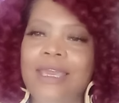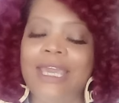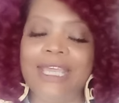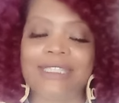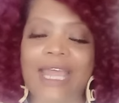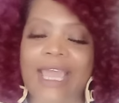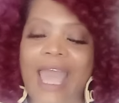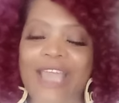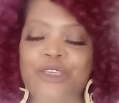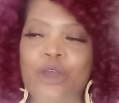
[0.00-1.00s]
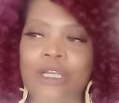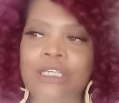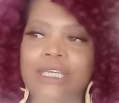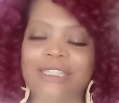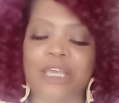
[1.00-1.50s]
It's like, how you gonna
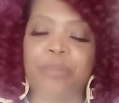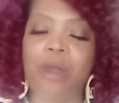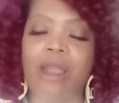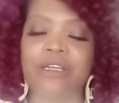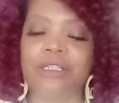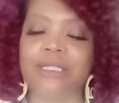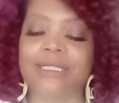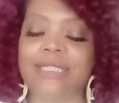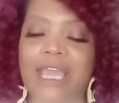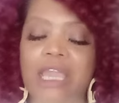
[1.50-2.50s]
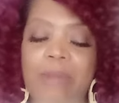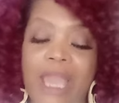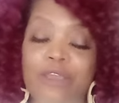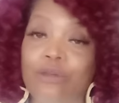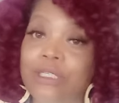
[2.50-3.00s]
look at their partner the same? How
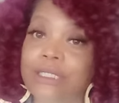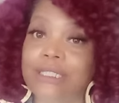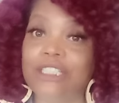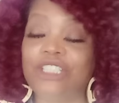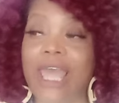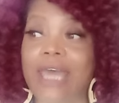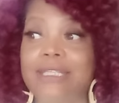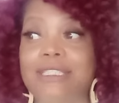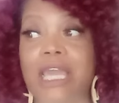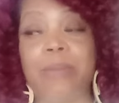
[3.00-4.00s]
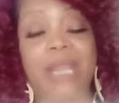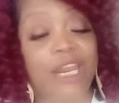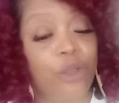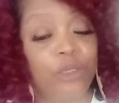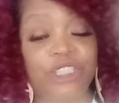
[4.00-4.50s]
you gonna look at their child the same? And I
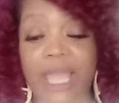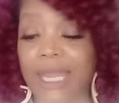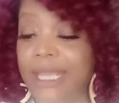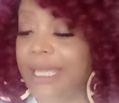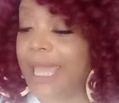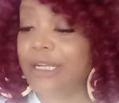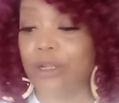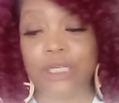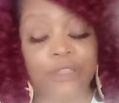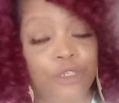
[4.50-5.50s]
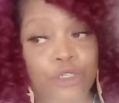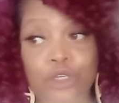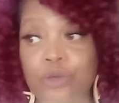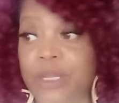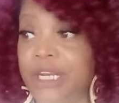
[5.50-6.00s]
know the child ain't got nothing to
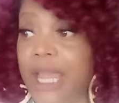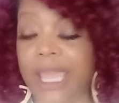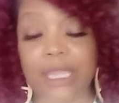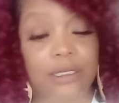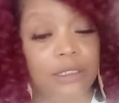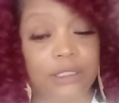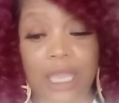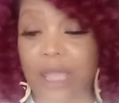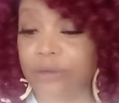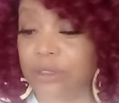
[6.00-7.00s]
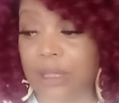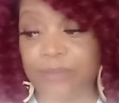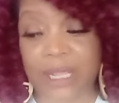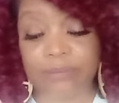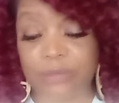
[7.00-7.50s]
do with it. I ain't, look, y'all,
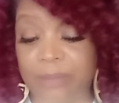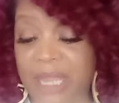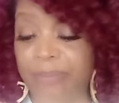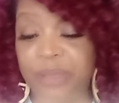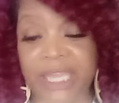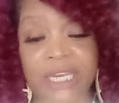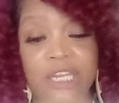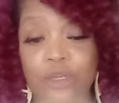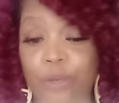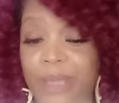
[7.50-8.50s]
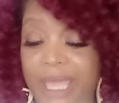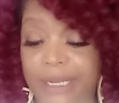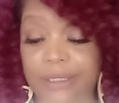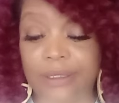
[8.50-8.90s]
I'm not picking at nobody.